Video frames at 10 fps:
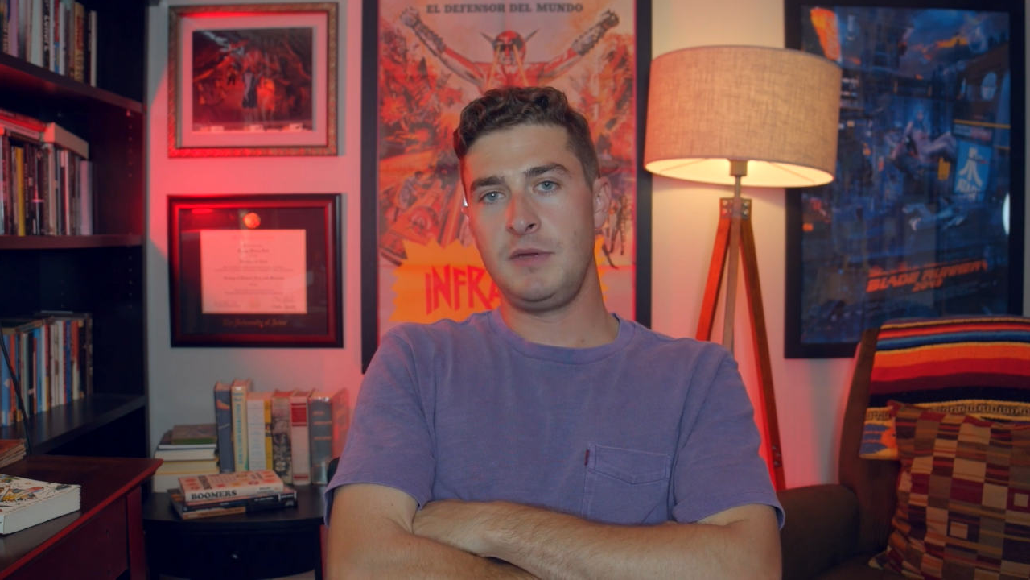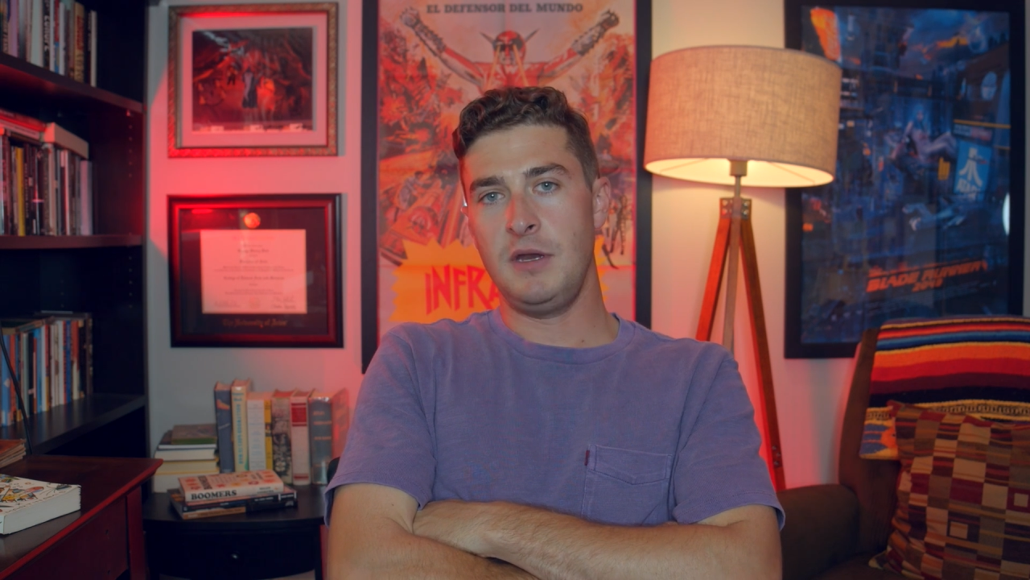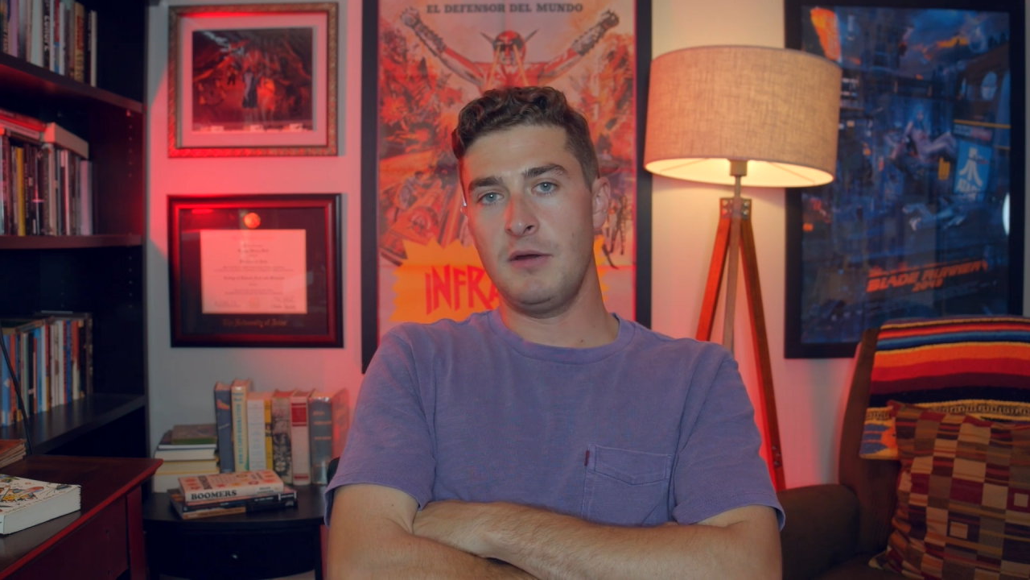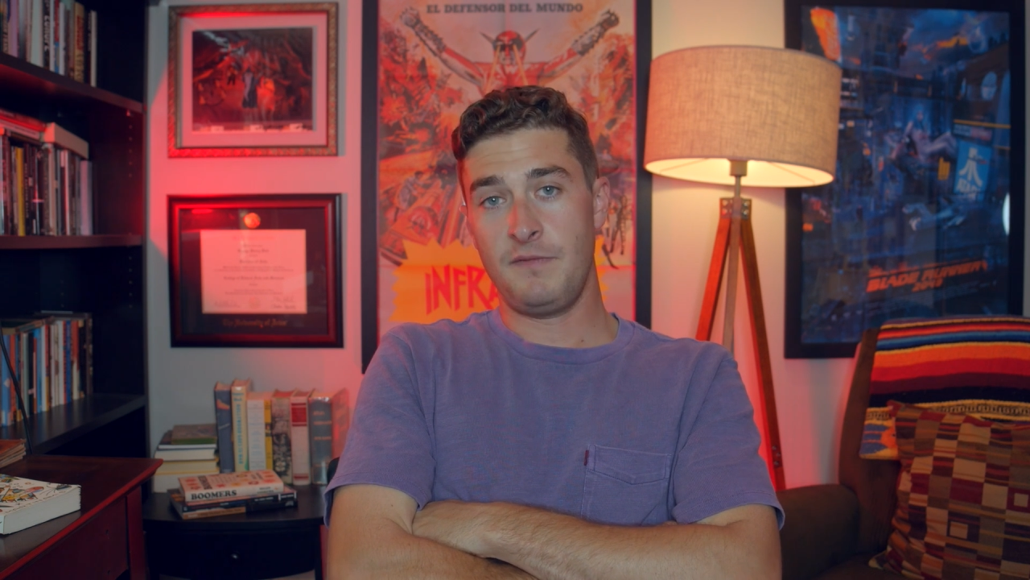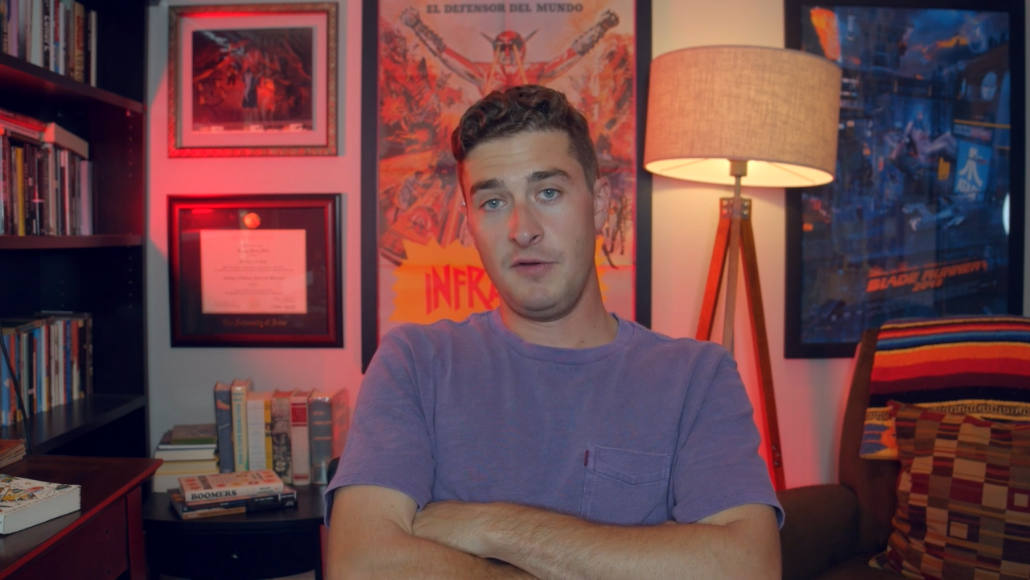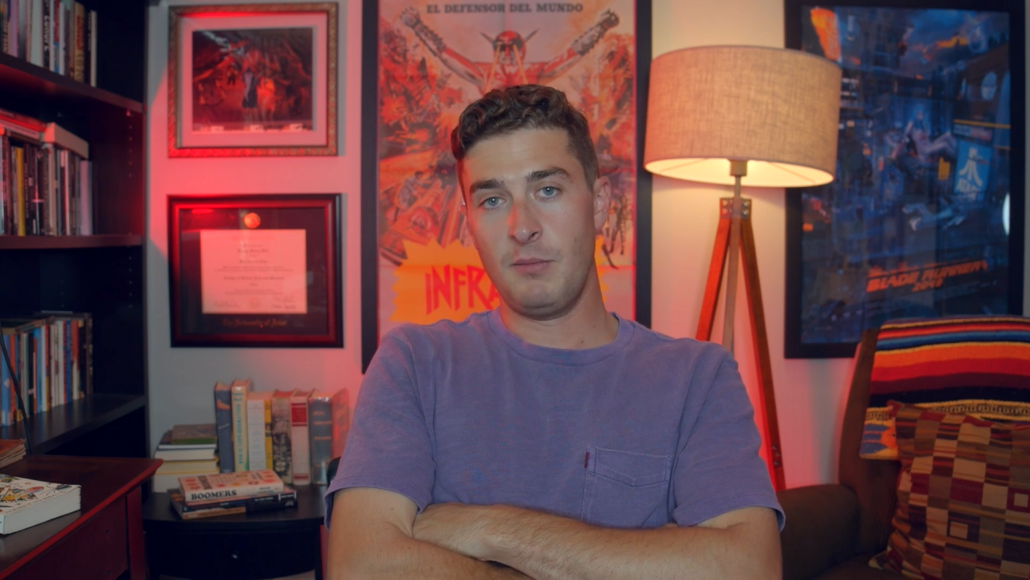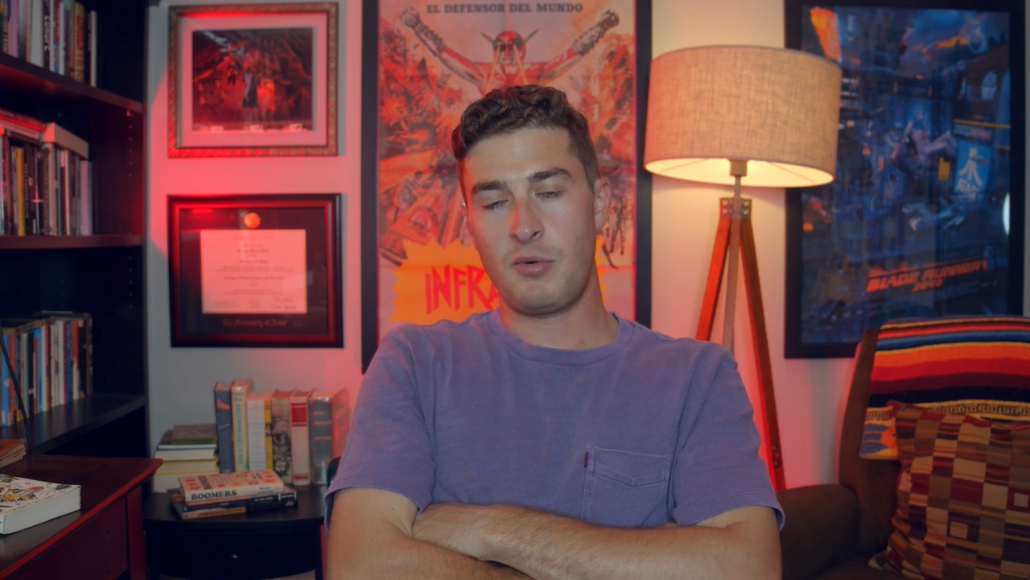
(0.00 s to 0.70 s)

you know, film